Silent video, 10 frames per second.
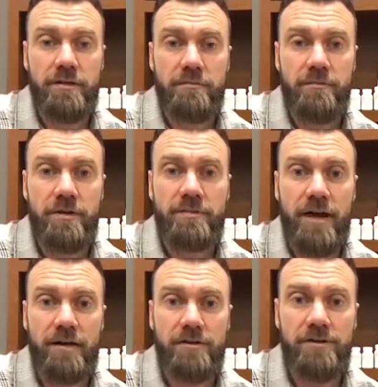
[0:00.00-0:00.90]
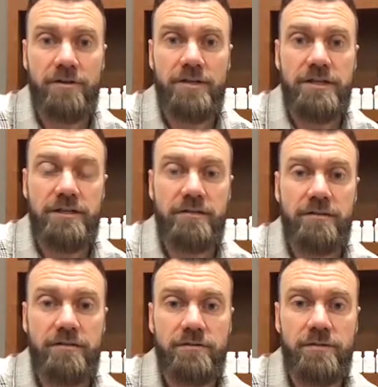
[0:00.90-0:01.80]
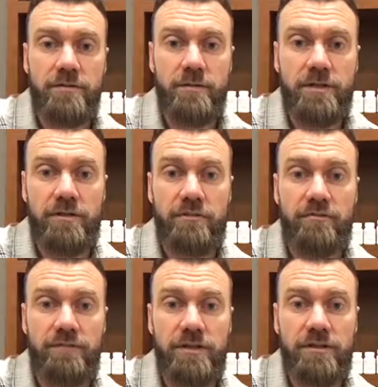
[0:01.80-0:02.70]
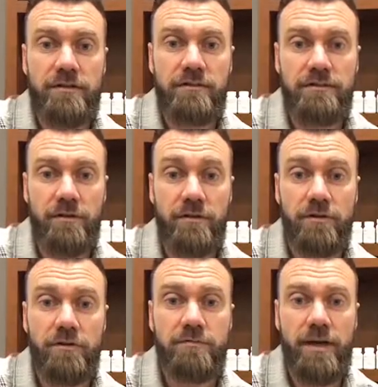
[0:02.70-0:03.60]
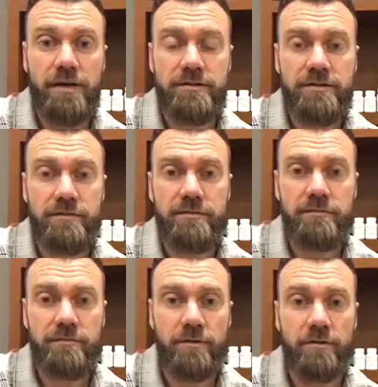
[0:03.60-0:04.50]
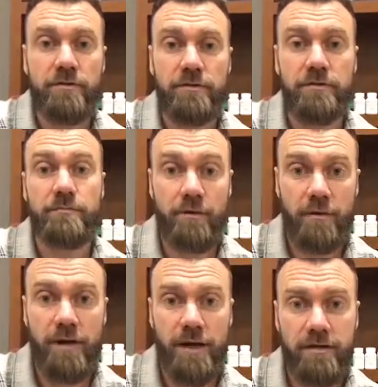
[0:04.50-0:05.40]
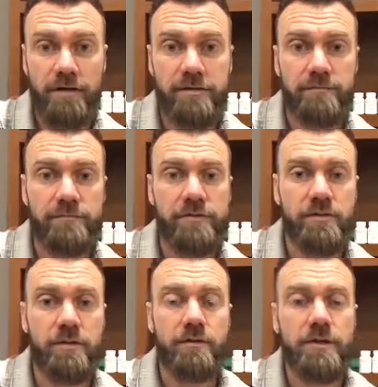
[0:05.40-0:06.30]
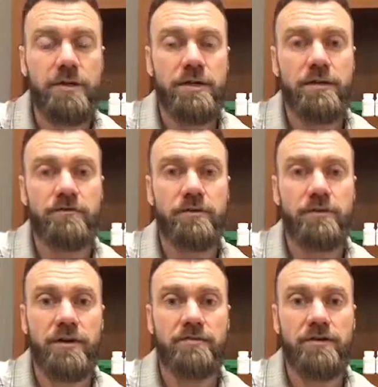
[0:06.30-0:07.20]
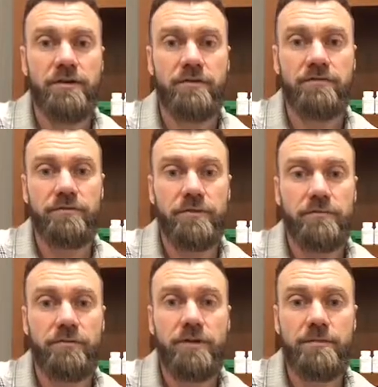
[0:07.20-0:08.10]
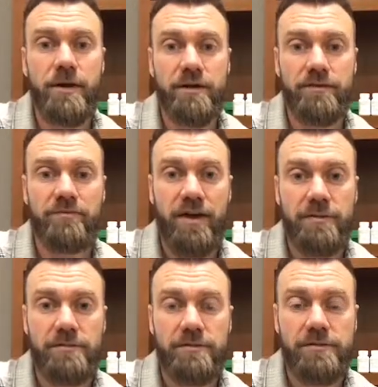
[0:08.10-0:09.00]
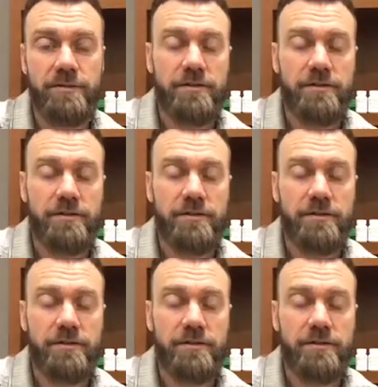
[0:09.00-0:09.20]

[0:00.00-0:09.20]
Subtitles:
prebiotics are needed so that we can feed our good bacteria, our good probiotics. So if we don't have enough prebiotic fibers,